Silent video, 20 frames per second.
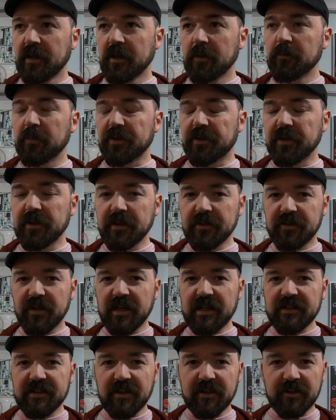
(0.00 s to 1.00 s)
but then you
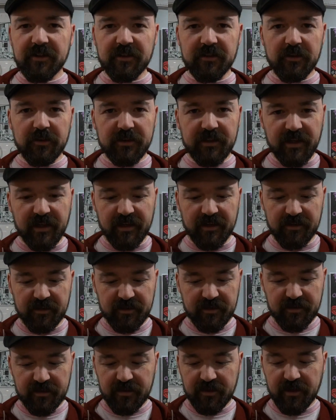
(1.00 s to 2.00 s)
take it down and you look at it,
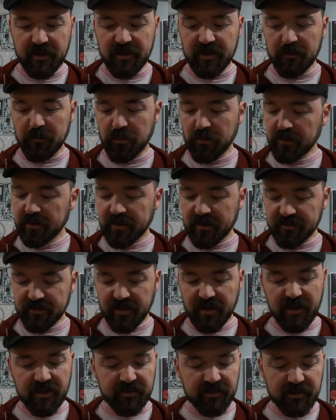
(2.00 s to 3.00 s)
and the book has
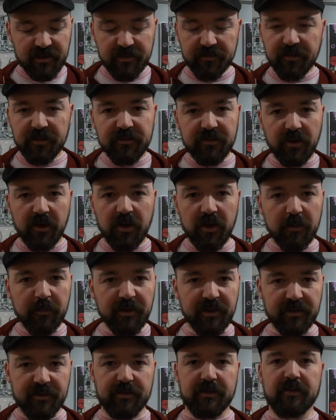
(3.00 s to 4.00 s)
had the living tar
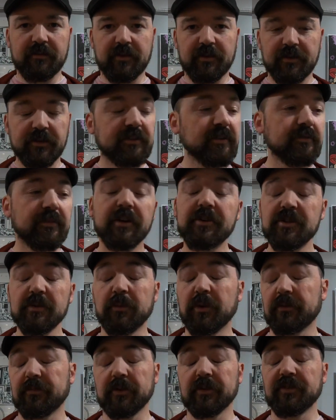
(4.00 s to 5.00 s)
beaten out of it. This adventure
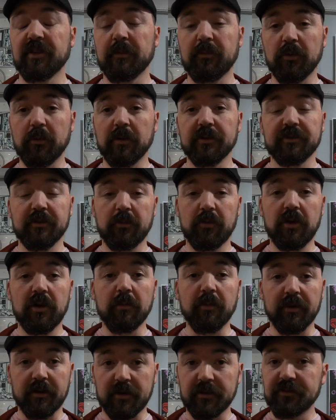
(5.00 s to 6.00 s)
book, for example, was a
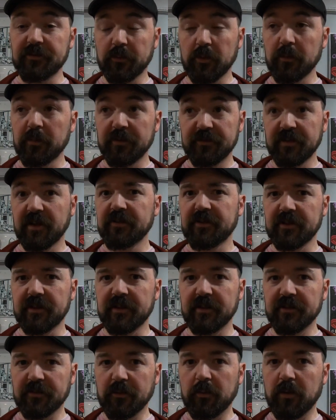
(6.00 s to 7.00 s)
wall book. A store presented
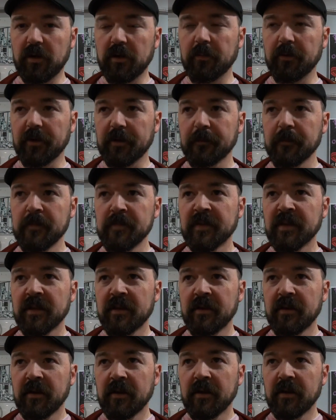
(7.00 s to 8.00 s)
it as a wall book
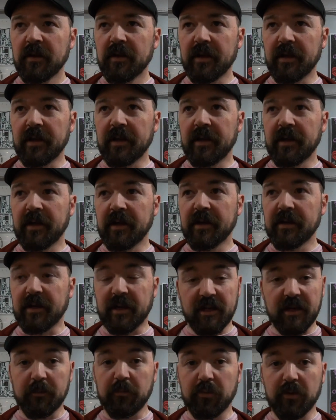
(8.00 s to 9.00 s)
and
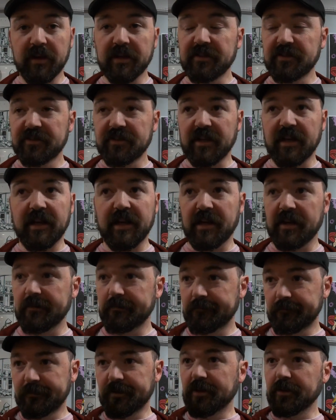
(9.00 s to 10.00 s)
had it priced
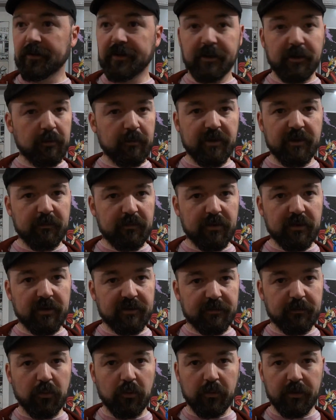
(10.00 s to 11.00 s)
at your near mint
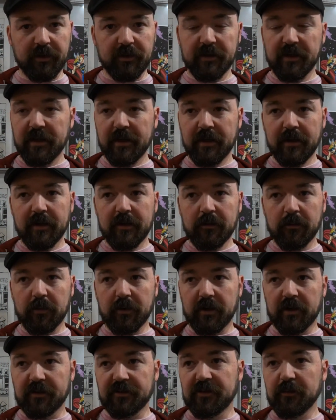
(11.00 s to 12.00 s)
plus point,
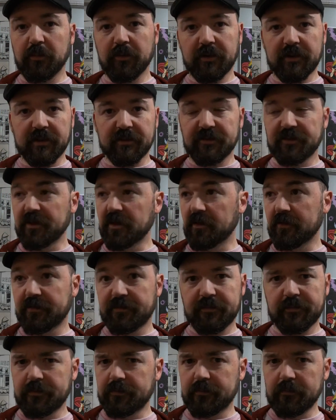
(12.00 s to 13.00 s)
whereas the book
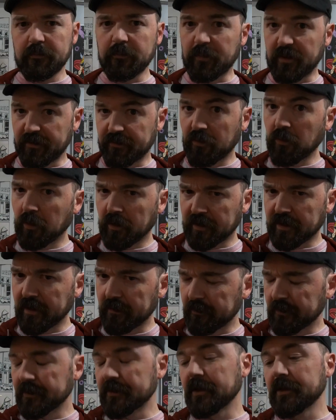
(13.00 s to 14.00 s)
itself, before
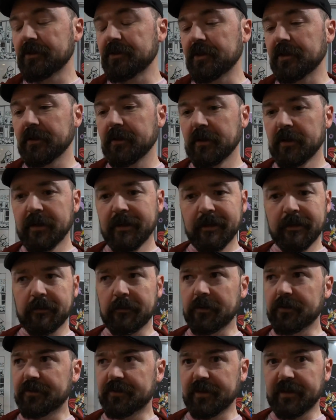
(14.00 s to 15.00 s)
Kevin touched it,
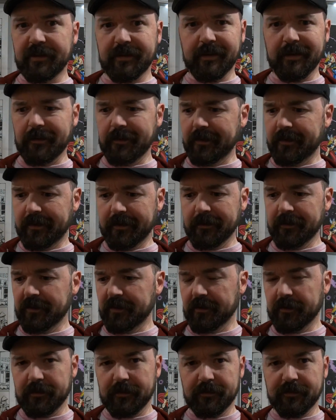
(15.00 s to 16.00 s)
was sitting down here in
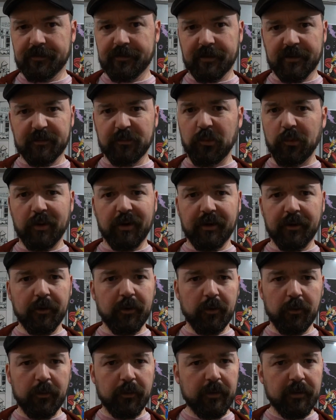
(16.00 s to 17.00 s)
your
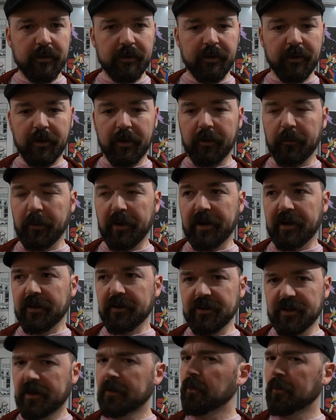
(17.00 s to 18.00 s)
6.0
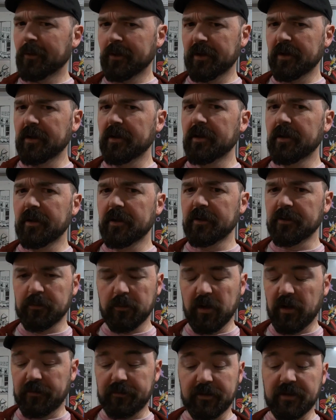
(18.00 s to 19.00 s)
range. It was
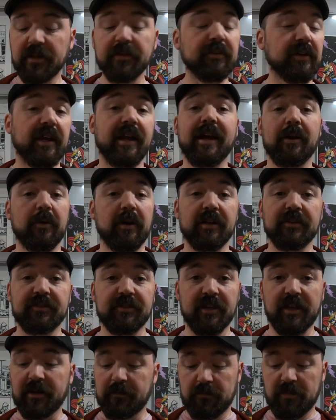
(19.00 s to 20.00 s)
rough. And even now, I'd
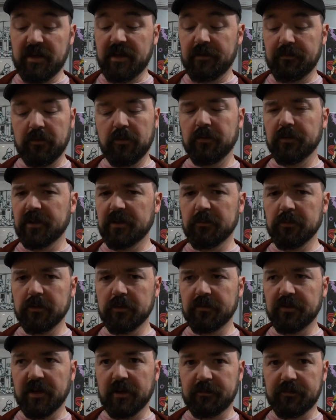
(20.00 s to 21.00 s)
say it may have only
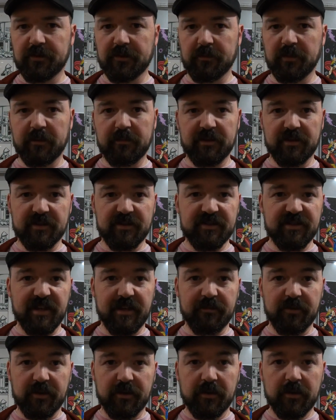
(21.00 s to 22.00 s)
moved up to maybe a
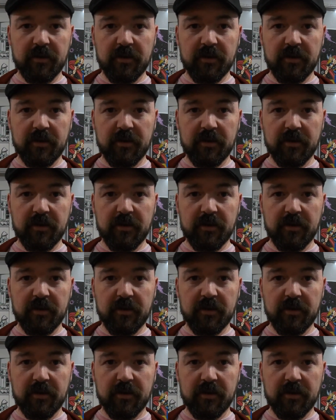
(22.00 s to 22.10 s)
7.